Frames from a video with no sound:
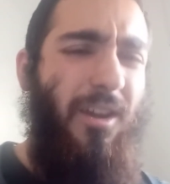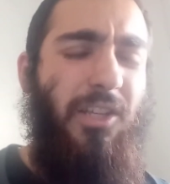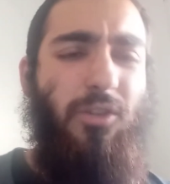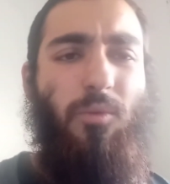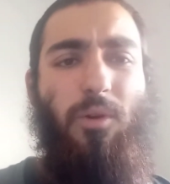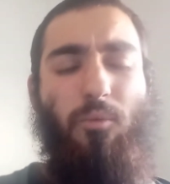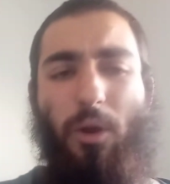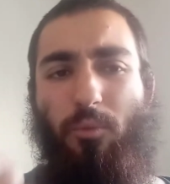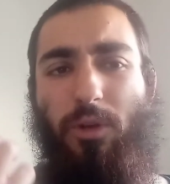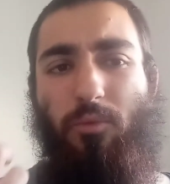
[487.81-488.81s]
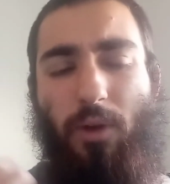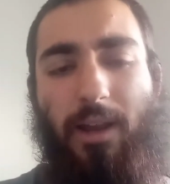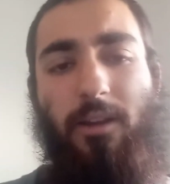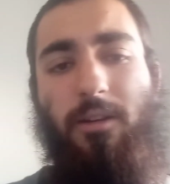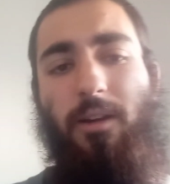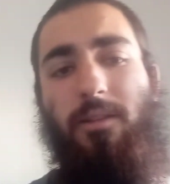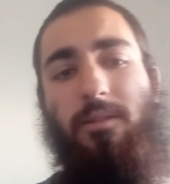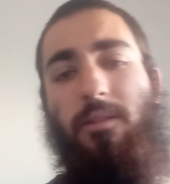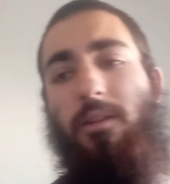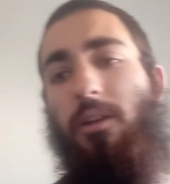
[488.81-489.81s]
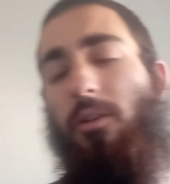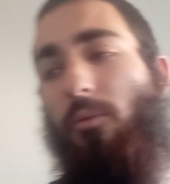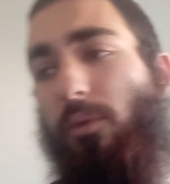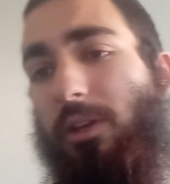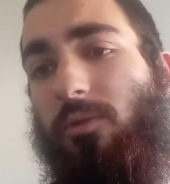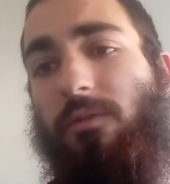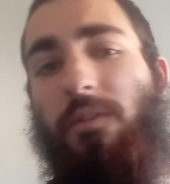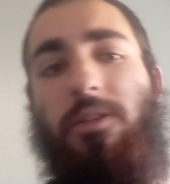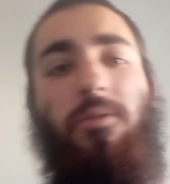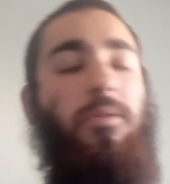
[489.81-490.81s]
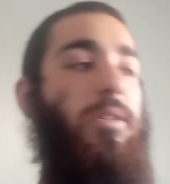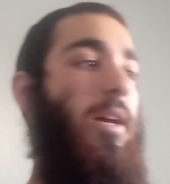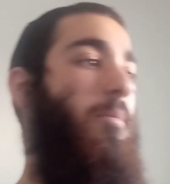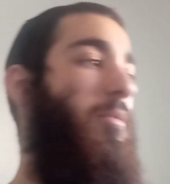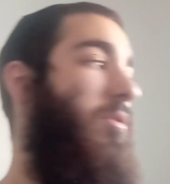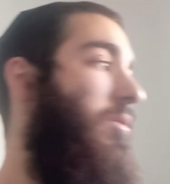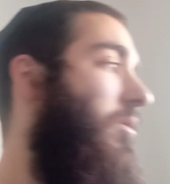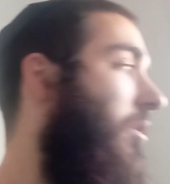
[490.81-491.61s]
So when we recognize, we use physical examples.